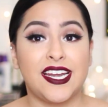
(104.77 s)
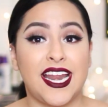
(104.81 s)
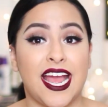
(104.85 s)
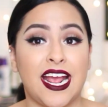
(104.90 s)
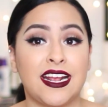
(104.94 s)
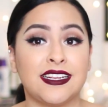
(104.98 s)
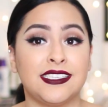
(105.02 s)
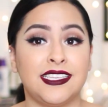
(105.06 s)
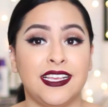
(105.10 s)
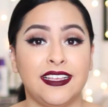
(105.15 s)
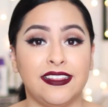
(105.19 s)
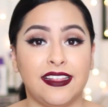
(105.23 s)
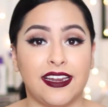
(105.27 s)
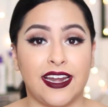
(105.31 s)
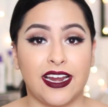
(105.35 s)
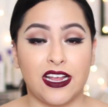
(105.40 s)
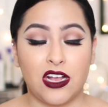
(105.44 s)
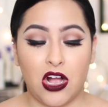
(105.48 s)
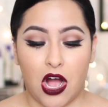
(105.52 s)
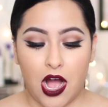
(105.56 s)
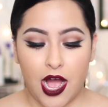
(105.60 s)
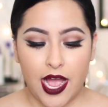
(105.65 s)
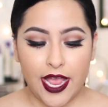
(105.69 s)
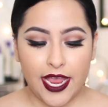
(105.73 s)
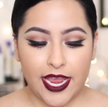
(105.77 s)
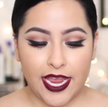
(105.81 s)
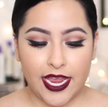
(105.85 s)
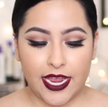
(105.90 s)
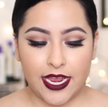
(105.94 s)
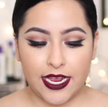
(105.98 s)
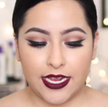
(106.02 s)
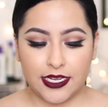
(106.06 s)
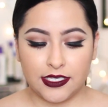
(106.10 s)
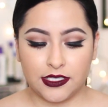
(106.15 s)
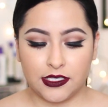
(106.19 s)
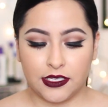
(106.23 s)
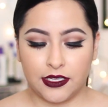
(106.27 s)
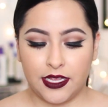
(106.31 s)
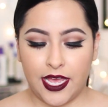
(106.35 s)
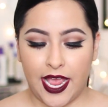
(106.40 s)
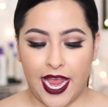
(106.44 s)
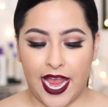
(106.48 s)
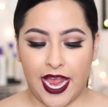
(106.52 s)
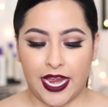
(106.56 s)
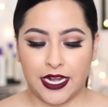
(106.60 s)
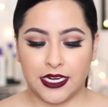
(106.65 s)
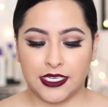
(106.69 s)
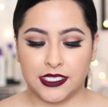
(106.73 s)
The next thing that I got is
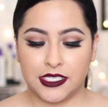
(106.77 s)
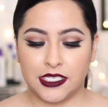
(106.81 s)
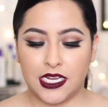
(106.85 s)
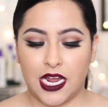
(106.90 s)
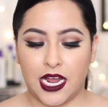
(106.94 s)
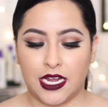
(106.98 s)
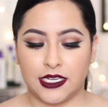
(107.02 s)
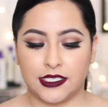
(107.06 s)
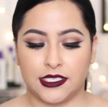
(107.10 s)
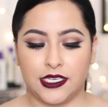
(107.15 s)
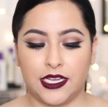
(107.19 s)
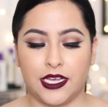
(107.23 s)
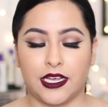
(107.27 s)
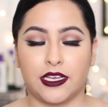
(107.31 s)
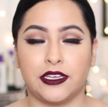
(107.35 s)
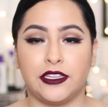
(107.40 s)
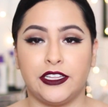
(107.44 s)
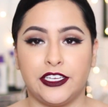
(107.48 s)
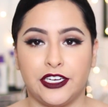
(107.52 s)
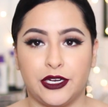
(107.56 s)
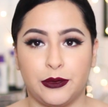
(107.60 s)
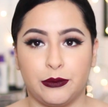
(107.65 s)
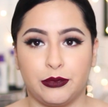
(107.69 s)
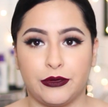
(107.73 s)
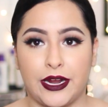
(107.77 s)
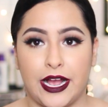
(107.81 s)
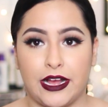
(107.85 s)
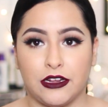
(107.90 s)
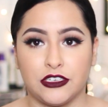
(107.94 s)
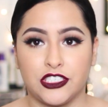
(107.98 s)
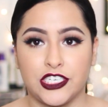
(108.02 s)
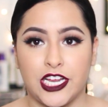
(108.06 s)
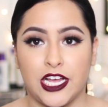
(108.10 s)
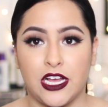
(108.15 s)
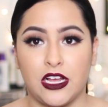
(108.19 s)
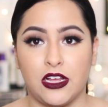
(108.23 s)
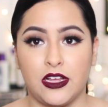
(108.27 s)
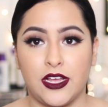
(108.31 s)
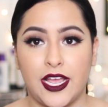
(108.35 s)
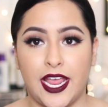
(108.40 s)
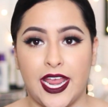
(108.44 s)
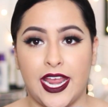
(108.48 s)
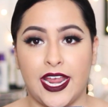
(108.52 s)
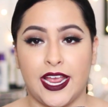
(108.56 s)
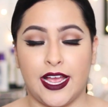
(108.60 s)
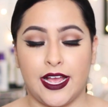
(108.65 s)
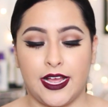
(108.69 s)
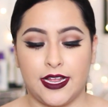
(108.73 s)
the Anastasia Clear Brow Gel,
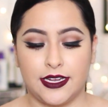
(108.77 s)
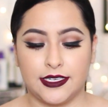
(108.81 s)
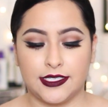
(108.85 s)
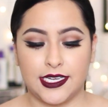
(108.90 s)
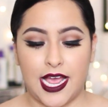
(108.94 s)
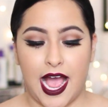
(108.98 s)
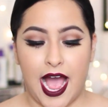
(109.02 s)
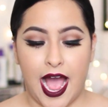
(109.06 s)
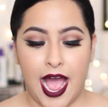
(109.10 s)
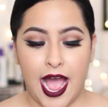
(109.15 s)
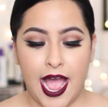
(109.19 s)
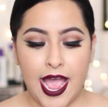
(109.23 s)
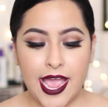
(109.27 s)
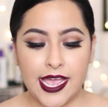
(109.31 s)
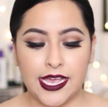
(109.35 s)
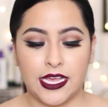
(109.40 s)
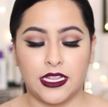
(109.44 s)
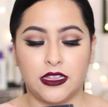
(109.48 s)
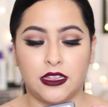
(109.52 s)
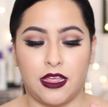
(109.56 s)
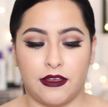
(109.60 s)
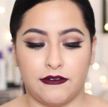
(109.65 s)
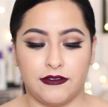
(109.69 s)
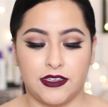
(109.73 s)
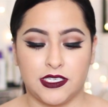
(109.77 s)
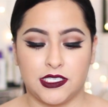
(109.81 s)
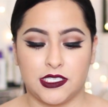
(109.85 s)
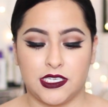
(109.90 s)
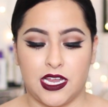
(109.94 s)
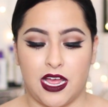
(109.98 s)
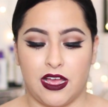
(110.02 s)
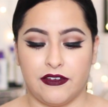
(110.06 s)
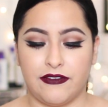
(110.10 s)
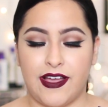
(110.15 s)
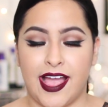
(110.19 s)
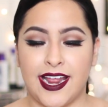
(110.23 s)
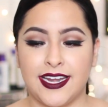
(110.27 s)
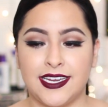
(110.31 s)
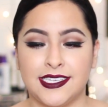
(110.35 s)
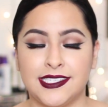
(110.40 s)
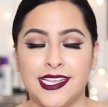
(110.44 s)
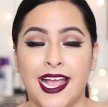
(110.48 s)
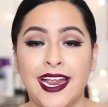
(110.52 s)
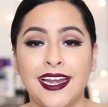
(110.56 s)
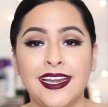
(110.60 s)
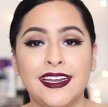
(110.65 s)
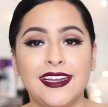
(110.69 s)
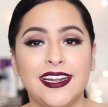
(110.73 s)
and I love this stuff. I
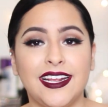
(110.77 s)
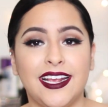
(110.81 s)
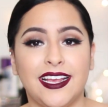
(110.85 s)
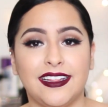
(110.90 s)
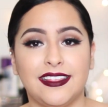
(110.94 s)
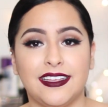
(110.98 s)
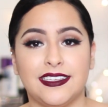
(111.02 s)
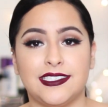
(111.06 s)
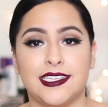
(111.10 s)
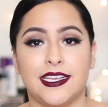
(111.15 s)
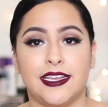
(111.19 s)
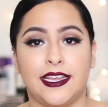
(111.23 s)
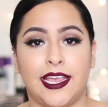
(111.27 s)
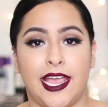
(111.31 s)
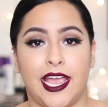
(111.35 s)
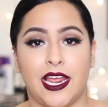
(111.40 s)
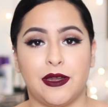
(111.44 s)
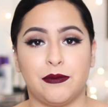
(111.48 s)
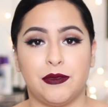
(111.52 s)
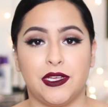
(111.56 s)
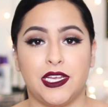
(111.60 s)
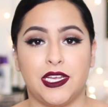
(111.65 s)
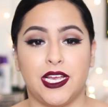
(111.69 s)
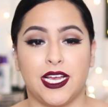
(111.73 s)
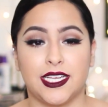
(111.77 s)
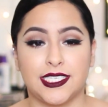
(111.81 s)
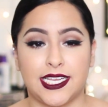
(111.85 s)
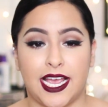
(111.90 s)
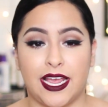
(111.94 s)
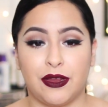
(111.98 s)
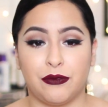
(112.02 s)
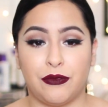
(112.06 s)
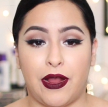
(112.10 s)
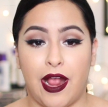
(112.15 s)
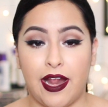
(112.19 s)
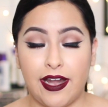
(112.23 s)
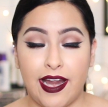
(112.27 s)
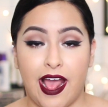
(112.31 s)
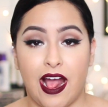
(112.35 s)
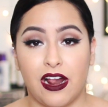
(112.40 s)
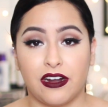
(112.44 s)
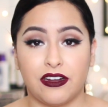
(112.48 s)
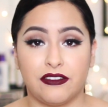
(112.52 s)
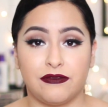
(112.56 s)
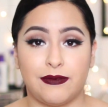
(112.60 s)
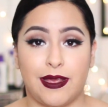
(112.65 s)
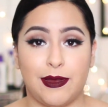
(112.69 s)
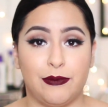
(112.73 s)
decided to get this again because I ran
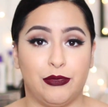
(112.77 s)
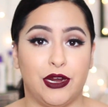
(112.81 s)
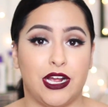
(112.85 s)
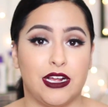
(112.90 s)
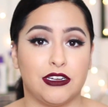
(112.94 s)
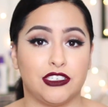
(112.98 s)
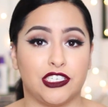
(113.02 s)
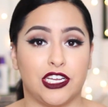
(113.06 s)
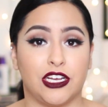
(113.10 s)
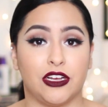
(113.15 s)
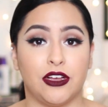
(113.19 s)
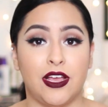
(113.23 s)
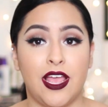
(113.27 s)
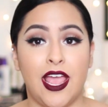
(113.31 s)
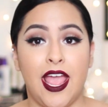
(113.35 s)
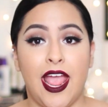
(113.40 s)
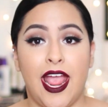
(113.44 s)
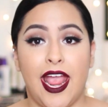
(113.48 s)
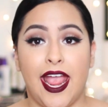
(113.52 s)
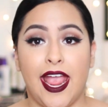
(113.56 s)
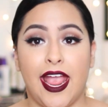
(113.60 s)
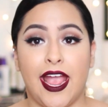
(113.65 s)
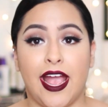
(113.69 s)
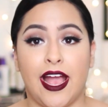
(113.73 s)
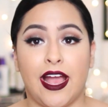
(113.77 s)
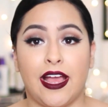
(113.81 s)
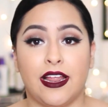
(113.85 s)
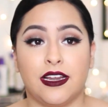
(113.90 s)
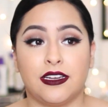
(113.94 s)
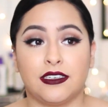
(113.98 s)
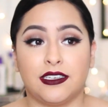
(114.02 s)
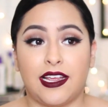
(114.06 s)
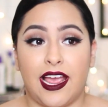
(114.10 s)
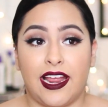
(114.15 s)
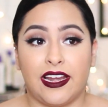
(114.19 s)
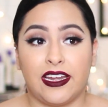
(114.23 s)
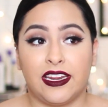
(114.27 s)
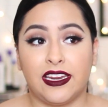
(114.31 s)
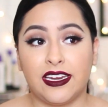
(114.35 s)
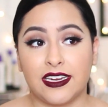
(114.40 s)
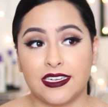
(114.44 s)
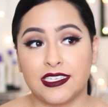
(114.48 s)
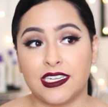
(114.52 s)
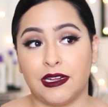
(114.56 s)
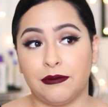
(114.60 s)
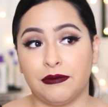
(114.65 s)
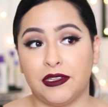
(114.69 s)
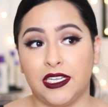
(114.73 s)
out of my brow gel and I
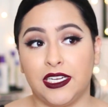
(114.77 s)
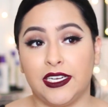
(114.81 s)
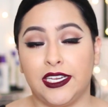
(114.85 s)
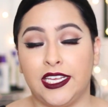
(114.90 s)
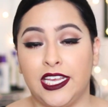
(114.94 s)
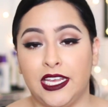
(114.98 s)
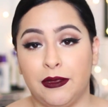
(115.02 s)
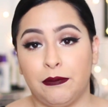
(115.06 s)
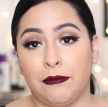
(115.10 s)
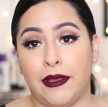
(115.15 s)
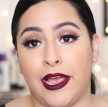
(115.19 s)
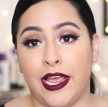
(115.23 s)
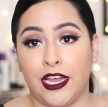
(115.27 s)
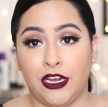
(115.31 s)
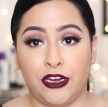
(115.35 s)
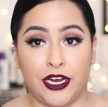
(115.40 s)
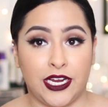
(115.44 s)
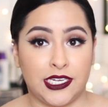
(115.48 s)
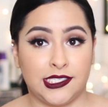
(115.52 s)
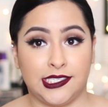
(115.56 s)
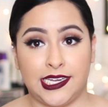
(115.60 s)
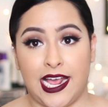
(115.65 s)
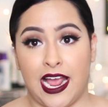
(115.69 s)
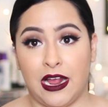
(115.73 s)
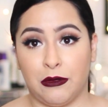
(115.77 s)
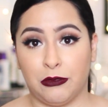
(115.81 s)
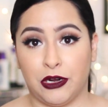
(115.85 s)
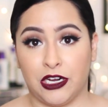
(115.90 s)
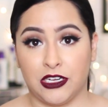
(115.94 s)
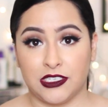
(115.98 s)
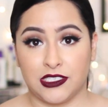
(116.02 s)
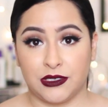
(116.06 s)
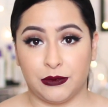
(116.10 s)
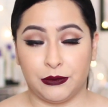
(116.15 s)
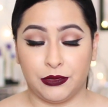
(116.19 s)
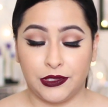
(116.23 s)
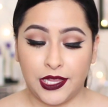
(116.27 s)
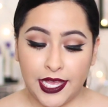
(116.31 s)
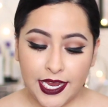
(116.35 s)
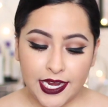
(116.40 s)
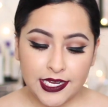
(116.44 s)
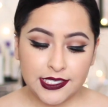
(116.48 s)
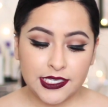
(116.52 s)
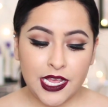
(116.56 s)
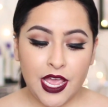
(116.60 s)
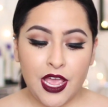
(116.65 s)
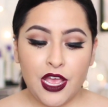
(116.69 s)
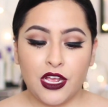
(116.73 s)
needed something to keep my crazy eyebrows in
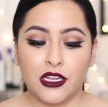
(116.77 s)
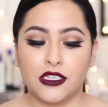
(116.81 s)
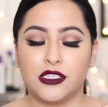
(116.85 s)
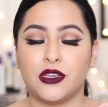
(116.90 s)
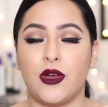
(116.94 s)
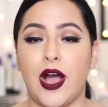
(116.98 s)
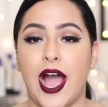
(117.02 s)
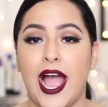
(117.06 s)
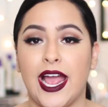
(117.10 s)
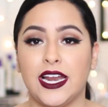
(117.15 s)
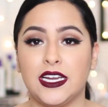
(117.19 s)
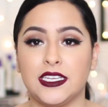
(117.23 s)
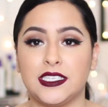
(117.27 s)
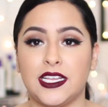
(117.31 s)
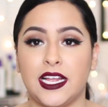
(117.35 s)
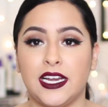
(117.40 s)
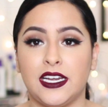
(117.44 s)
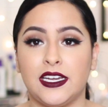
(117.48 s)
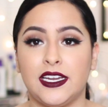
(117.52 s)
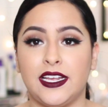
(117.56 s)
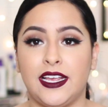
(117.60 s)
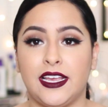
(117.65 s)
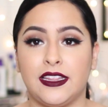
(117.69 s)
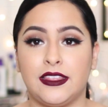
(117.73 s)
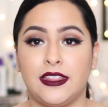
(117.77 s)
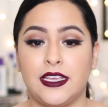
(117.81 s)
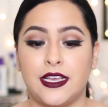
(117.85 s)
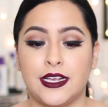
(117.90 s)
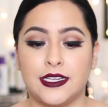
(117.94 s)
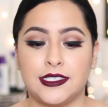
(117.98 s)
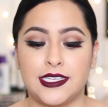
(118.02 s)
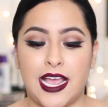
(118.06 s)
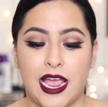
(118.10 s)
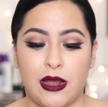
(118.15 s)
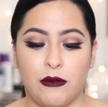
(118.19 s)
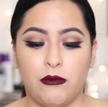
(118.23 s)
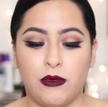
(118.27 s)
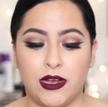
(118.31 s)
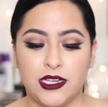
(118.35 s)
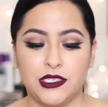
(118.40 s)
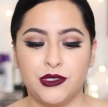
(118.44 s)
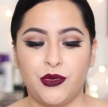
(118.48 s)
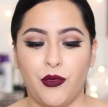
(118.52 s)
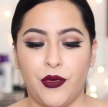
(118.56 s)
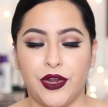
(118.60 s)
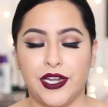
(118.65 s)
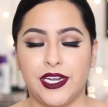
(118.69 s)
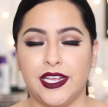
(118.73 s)
place, so I decided to get this. I
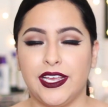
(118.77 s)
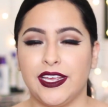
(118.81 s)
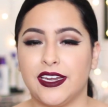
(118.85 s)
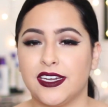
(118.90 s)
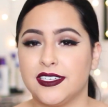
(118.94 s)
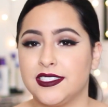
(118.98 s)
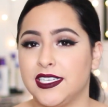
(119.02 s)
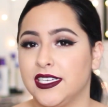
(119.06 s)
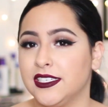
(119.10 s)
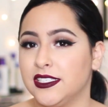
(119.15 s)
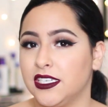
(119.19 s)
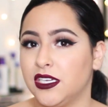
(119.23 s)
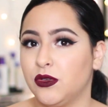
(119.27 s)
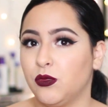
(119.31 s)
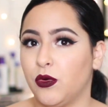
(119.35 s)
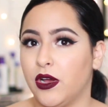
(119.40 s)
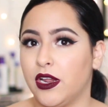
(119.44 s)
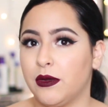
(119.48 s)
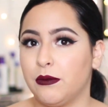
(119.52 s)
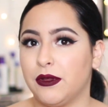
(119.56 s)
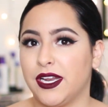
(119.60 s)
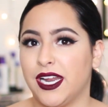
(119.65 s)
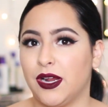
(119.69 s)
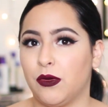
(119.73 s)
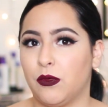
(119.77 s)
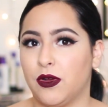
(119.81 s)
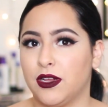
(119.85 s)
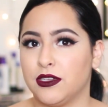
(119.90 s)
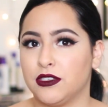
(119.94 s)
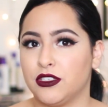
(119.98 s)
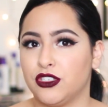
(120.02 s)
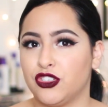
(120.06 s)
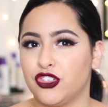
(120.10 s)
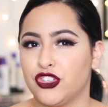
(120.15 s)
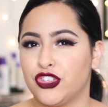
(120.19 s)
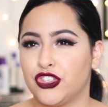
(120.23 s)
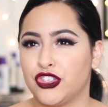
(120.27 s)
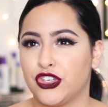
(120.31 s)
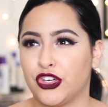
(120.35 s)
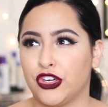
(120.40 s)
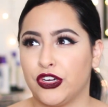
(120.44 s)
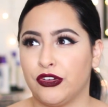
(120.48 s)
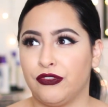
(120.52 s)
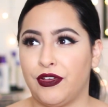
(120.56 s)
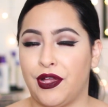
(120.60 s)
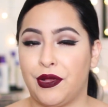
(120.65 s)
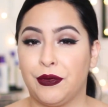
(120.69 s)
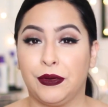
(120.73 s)
was going to get a tinted one, but I wasn't
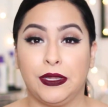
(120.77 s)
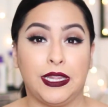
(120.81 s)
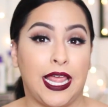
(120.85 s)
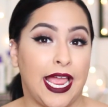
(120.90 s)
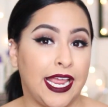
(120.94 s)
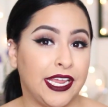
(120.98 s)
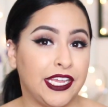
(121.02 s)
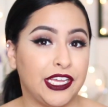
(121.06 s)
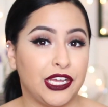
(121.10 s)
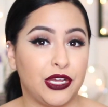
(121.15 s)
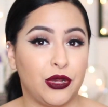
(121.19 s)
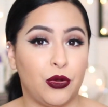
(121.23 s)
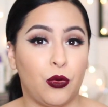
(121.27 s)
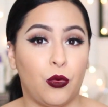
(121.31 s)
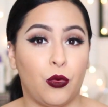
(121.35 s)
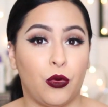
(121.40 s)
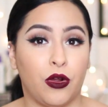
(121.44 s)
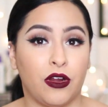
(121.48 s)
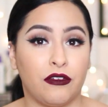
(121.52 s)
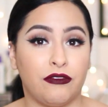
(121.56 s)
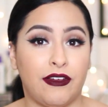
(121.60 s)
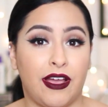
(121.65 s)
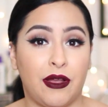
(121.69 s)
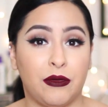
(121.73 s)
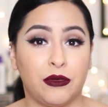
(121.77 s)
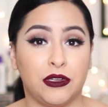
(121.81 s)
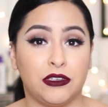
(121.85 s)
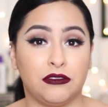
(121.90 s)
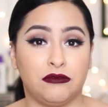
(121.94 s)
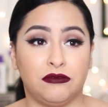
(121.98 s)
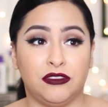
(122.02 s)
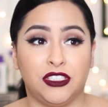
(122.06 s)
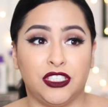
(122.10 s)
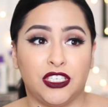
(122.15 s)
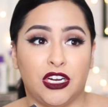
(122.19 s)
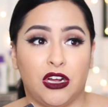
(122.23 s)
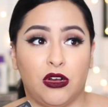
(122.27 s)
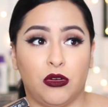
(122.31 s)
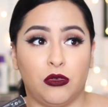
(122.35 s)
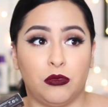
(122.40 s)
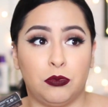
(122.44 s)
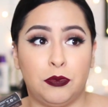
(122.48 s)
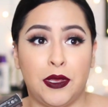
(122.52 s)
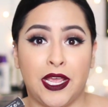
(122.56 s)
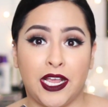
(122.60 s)
sure if I would like it or if I would, you know,